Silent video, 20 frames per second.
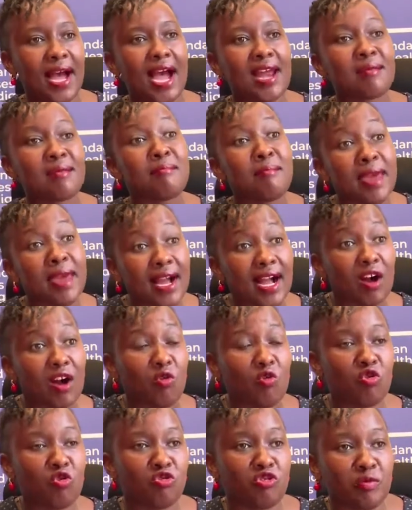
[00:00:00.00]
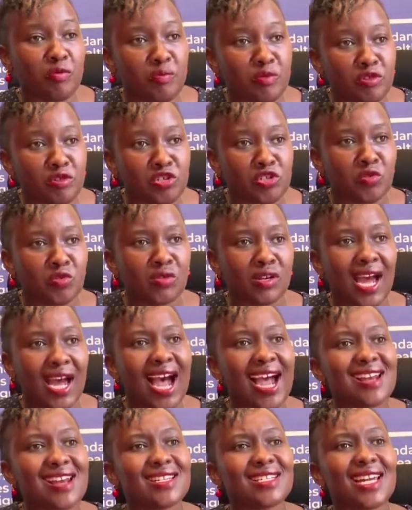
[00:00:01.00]
and make a contribution
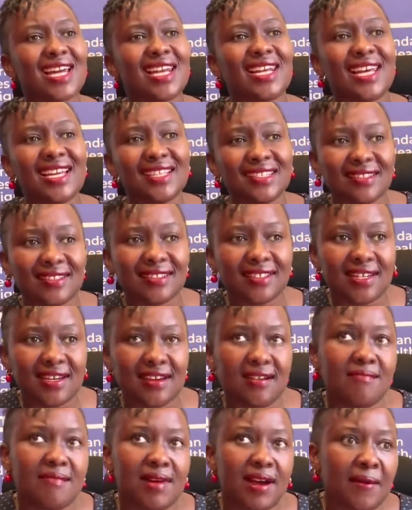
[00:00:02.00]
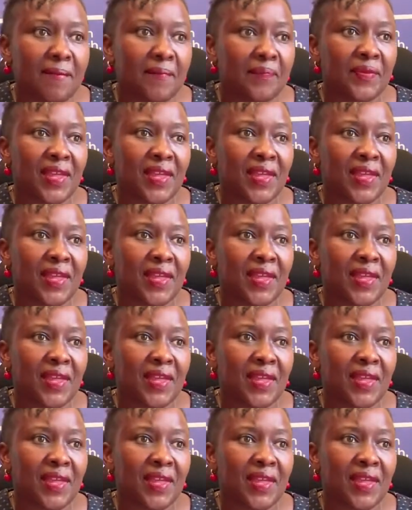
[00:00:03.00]
and challenge stigma